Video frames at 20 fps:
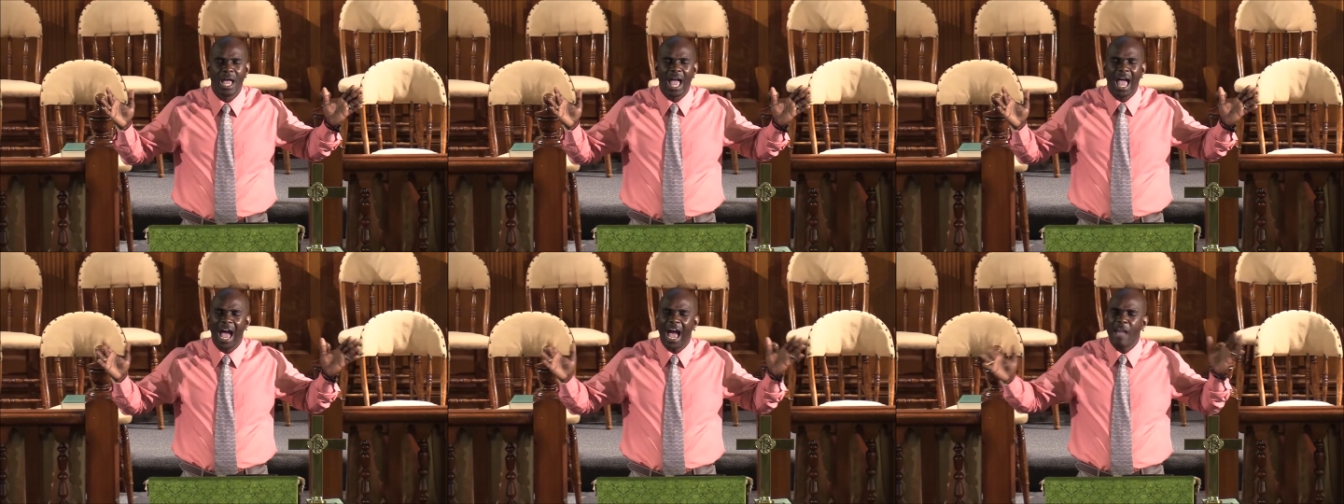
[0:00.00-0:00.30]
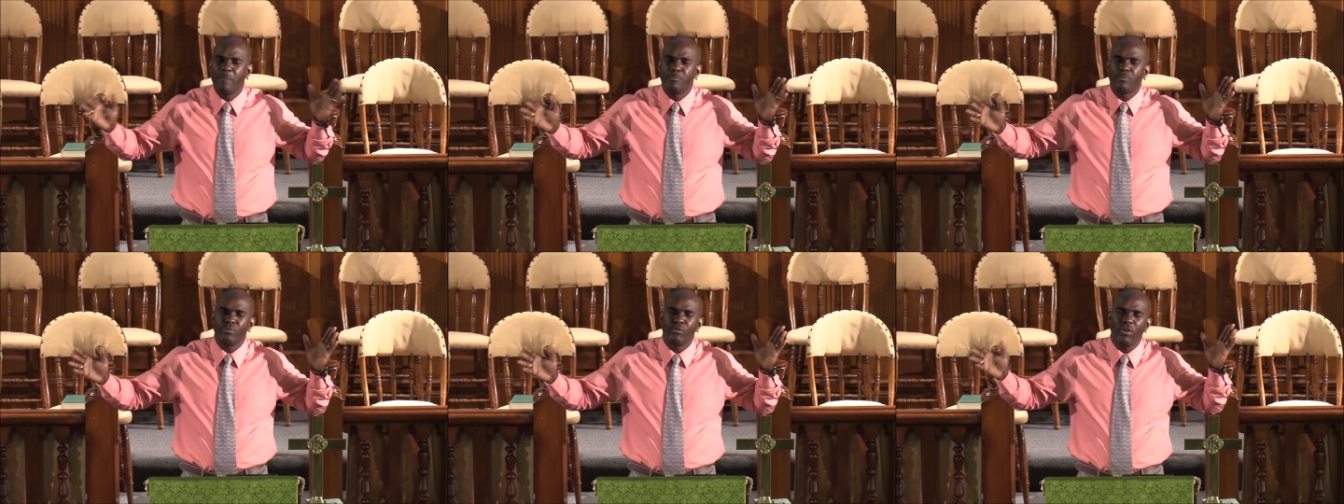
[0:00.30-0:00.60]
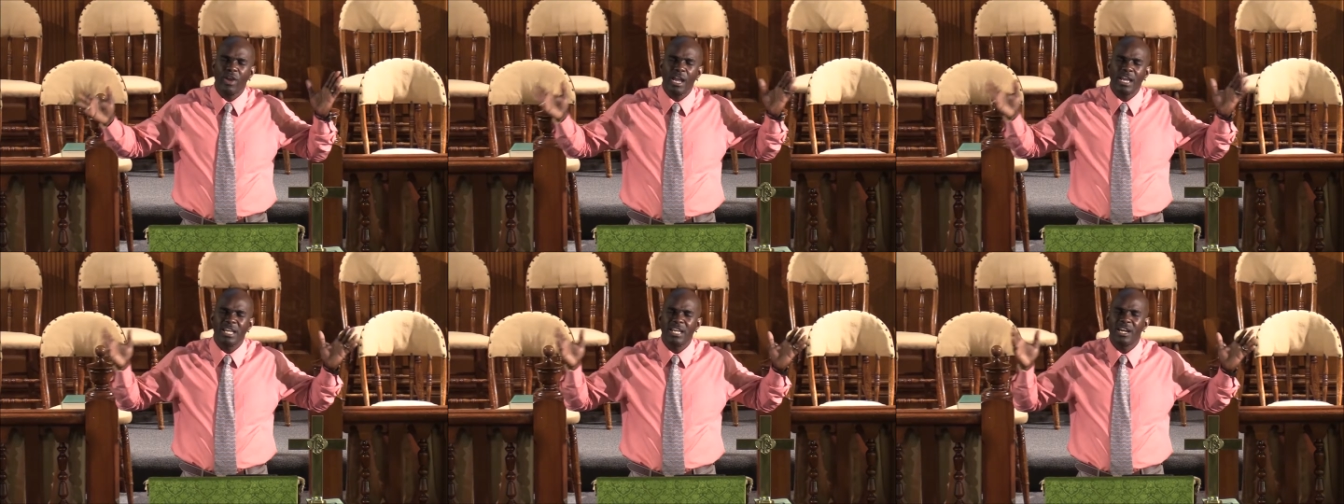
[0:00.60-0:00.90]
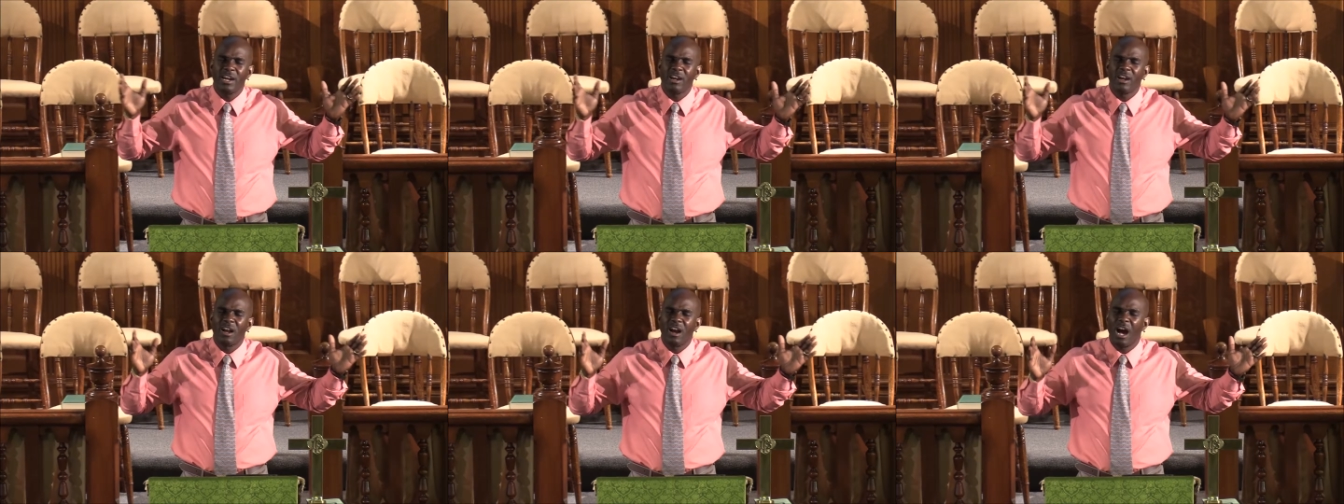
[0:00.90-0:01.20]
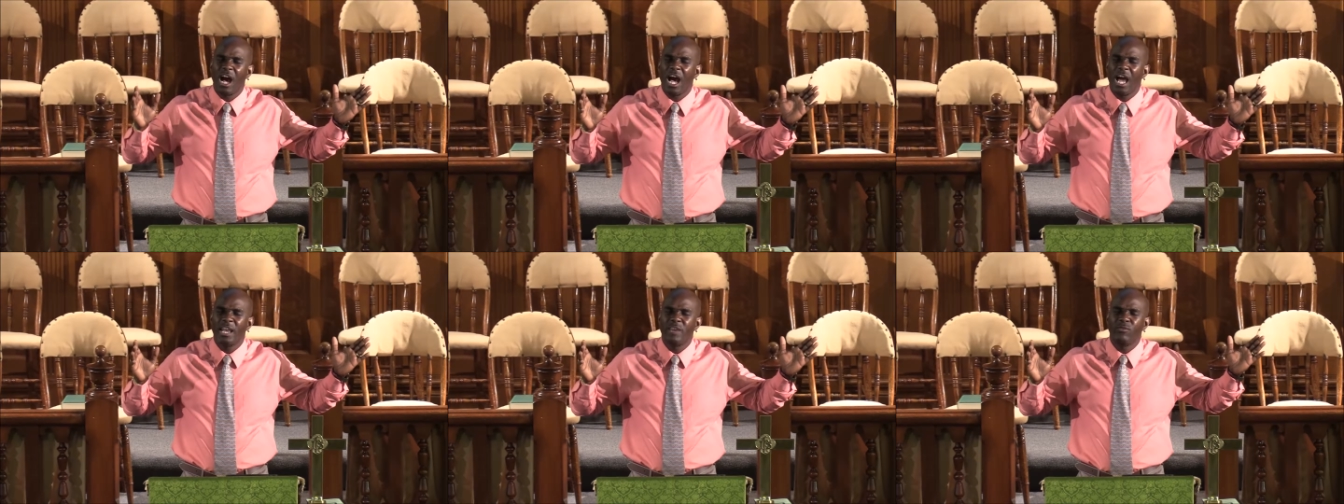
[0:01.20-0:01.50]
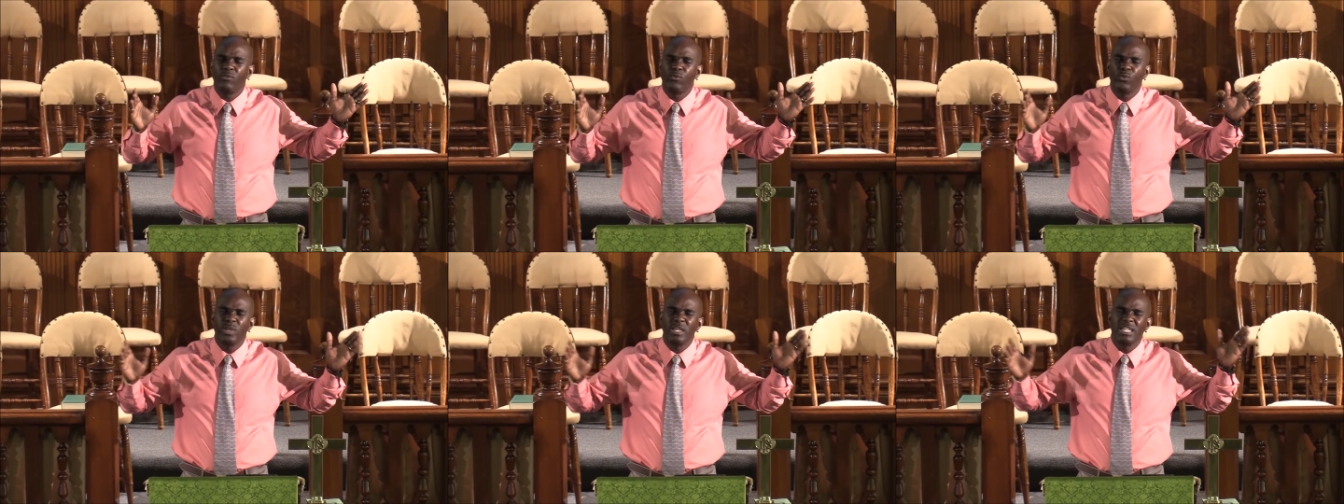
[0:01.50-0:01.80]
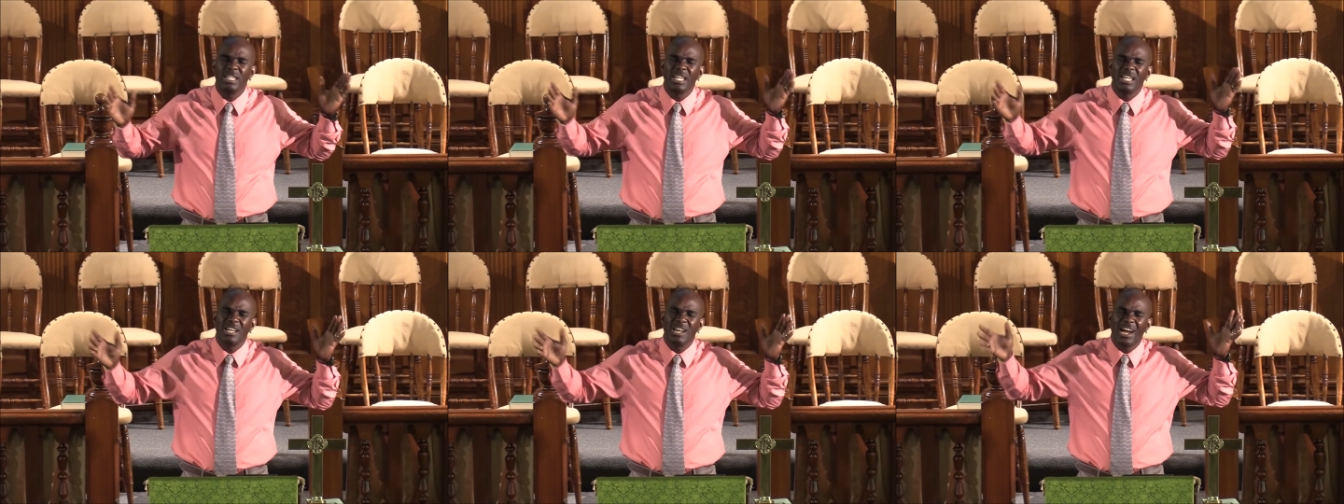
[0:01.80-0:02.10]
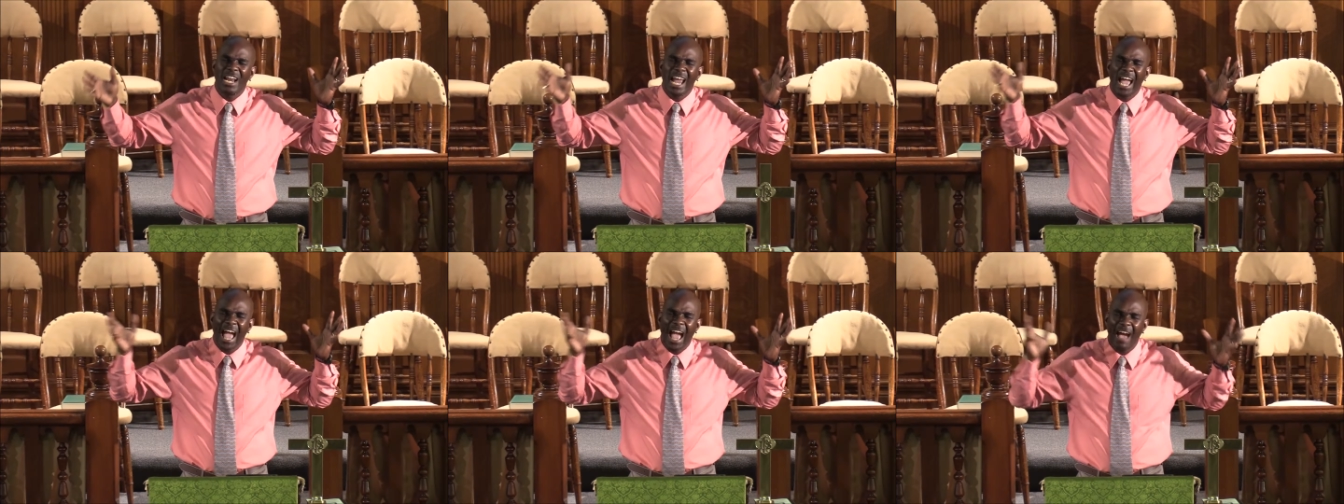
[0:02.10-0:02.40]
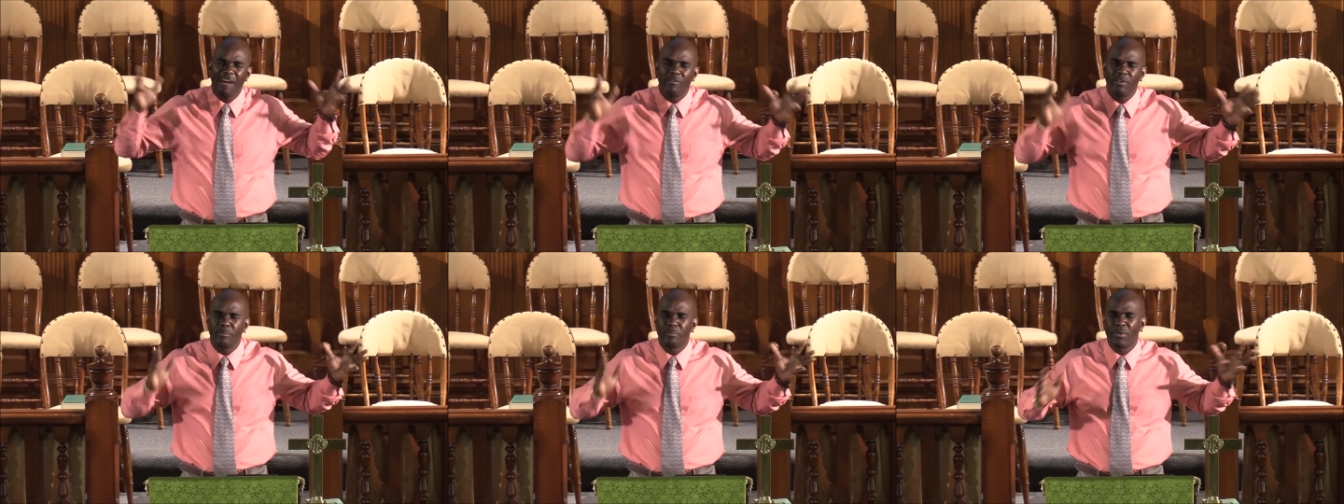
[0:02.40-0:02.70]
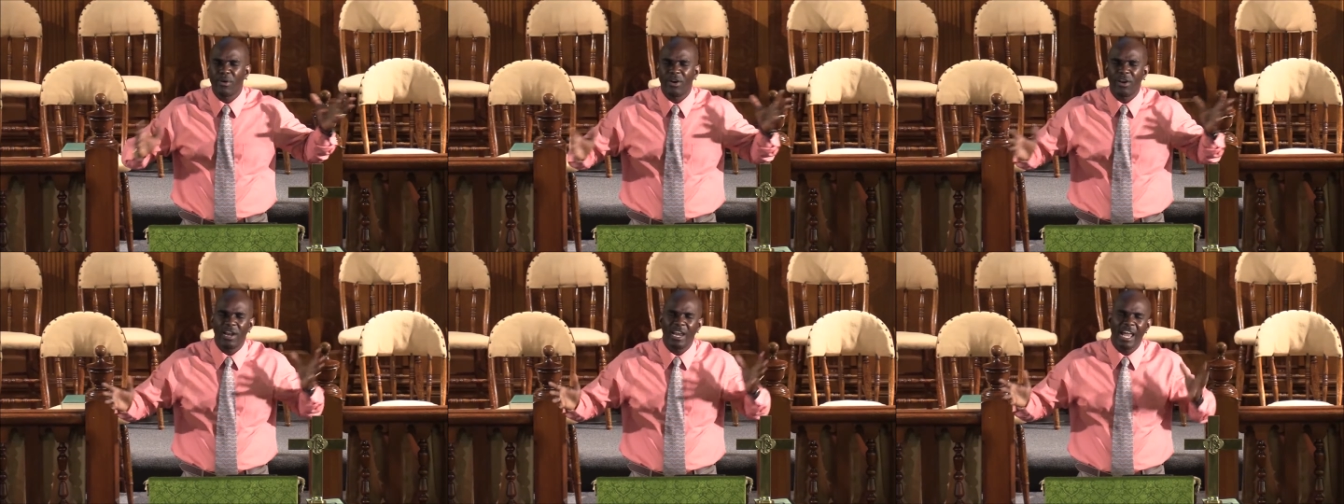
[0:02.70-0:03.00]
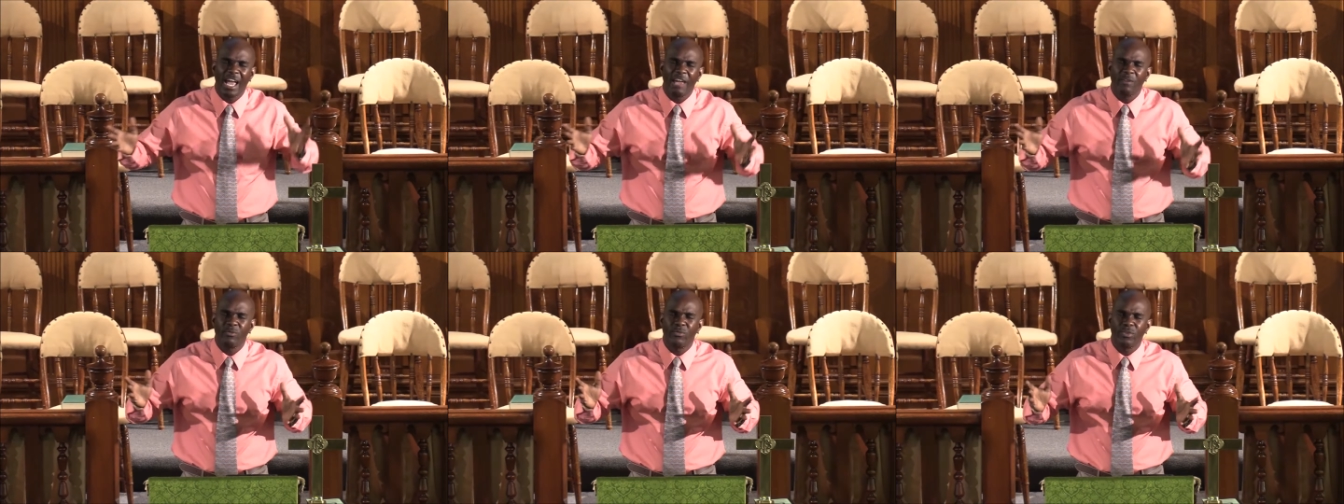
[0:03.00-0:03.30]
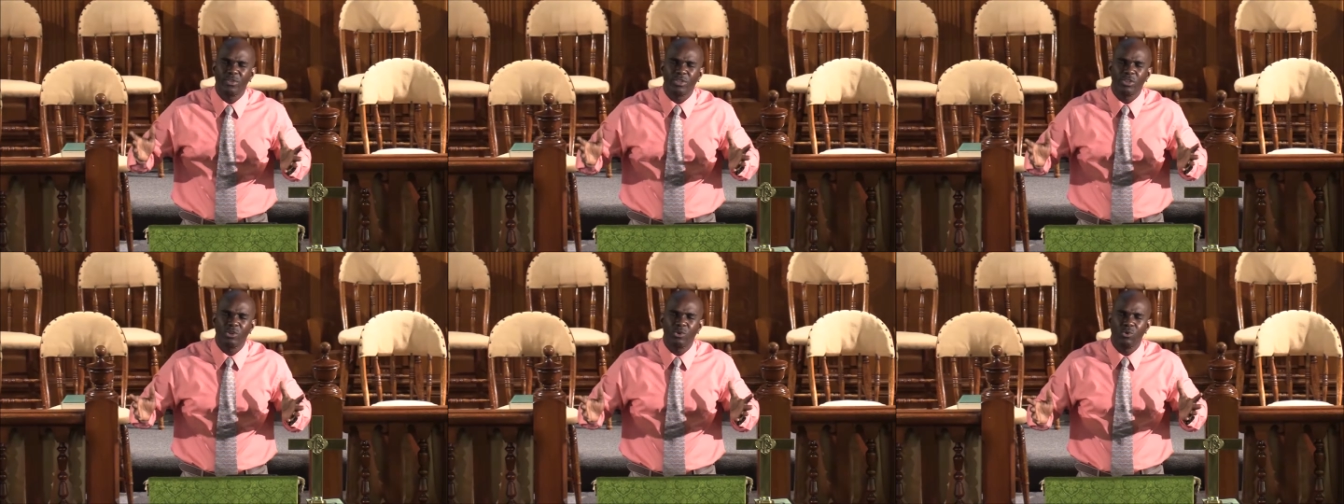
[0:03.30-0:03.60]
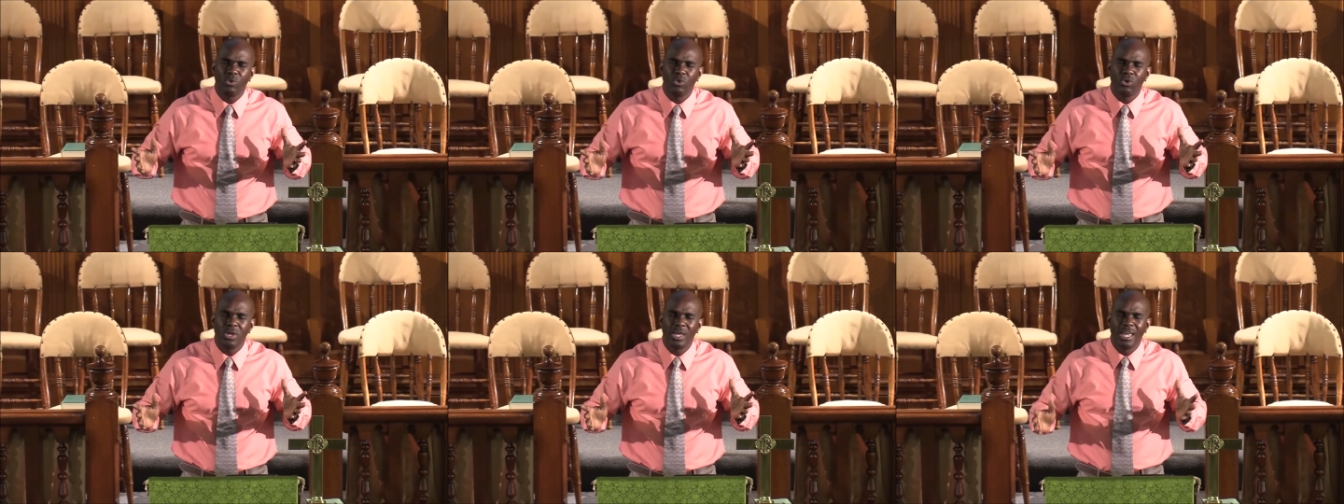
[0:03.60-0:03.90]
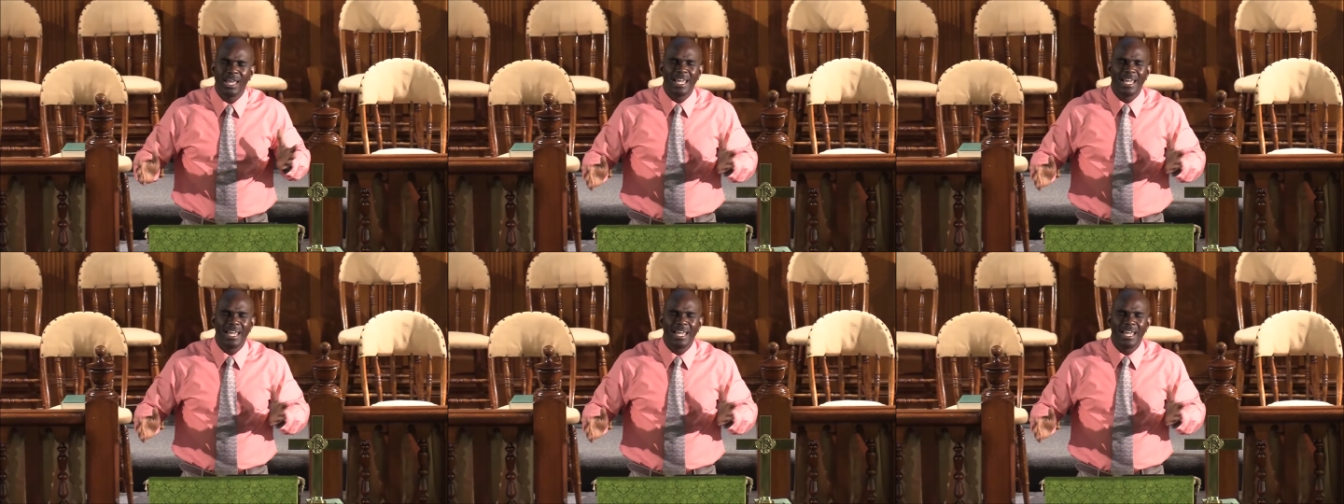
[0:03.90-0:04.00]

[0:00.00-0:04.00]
I pray, dear God, if we did not have a prayer life with you,